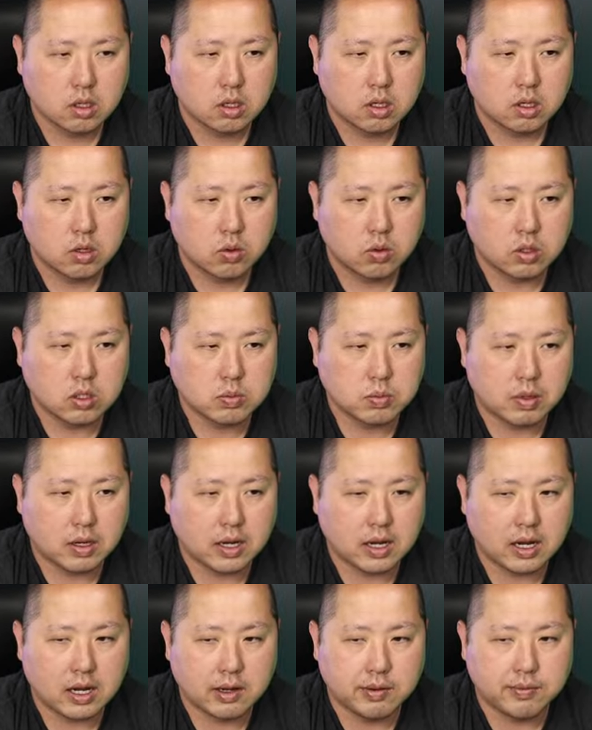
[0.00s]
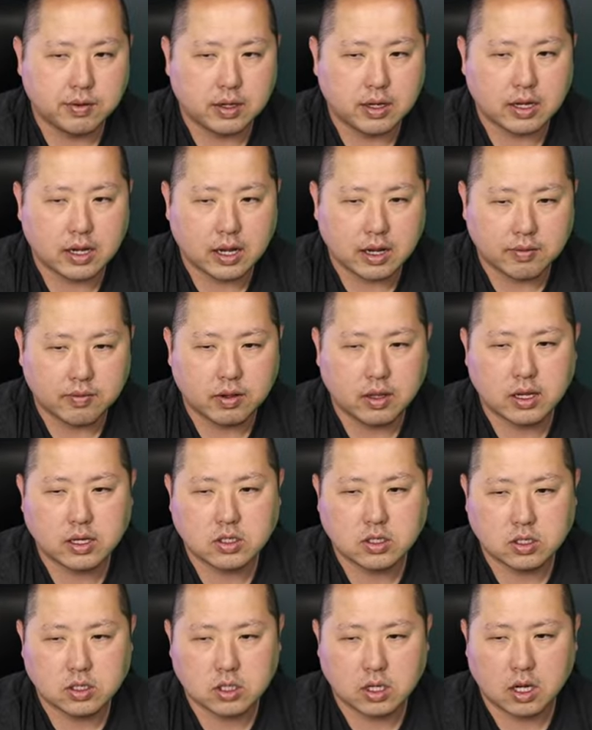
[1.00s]
Where's my Avalanche? Avalanche
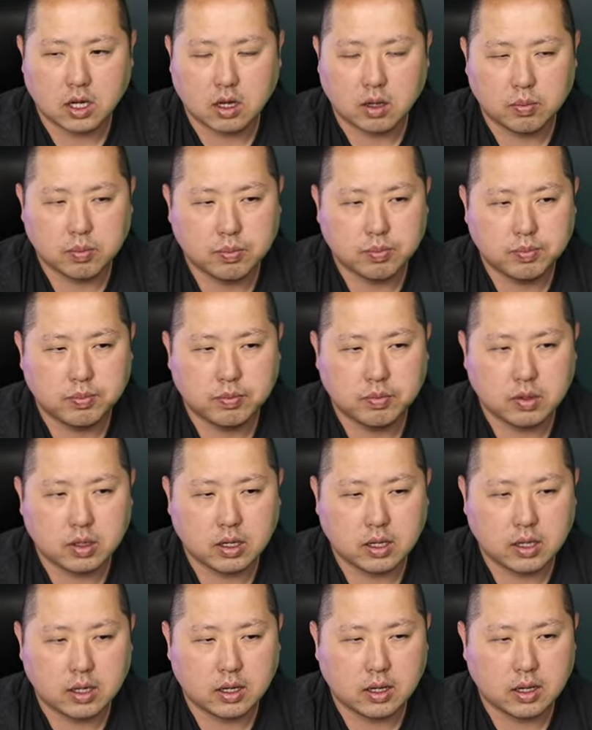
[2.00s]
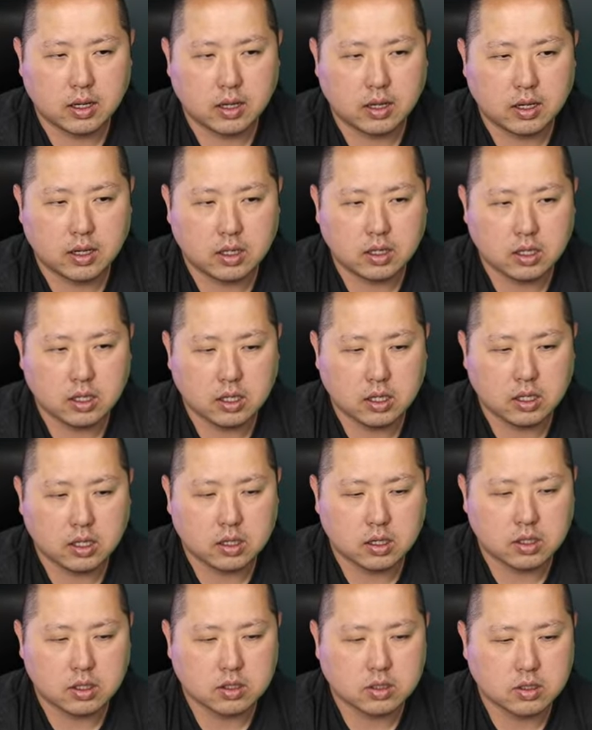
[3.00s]
is up.
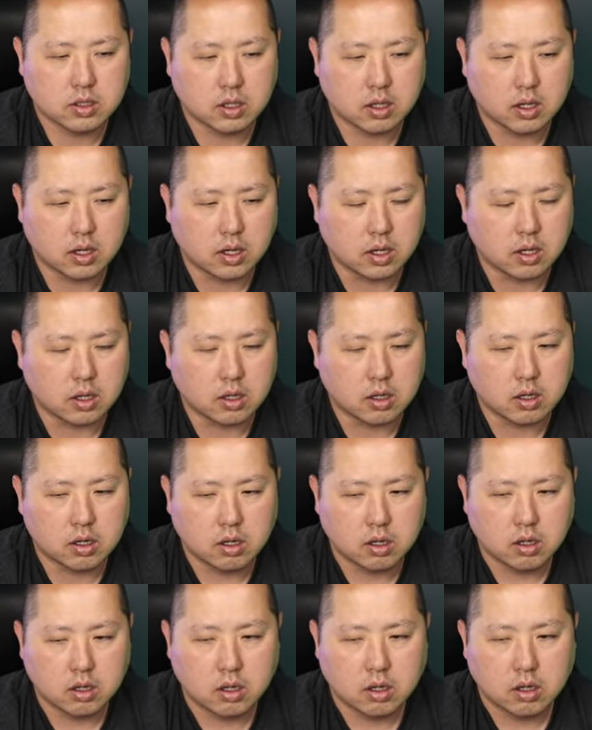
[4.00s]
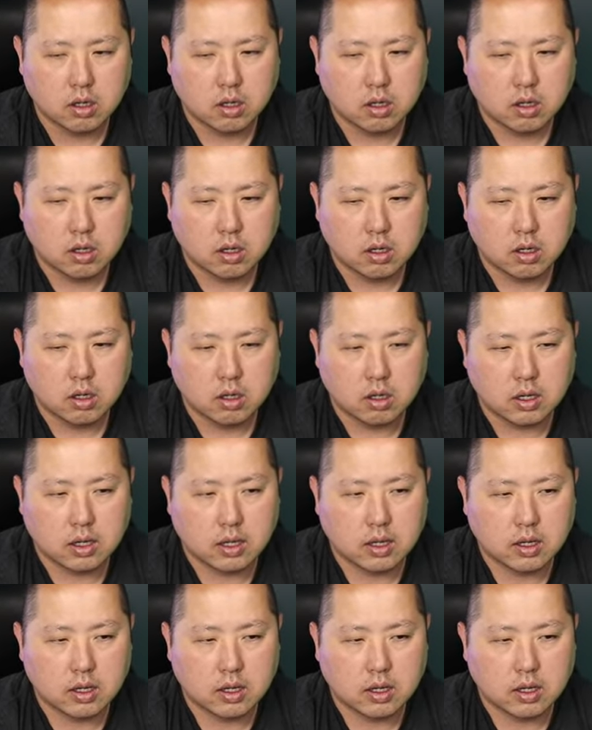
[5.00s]
ETH is there. You got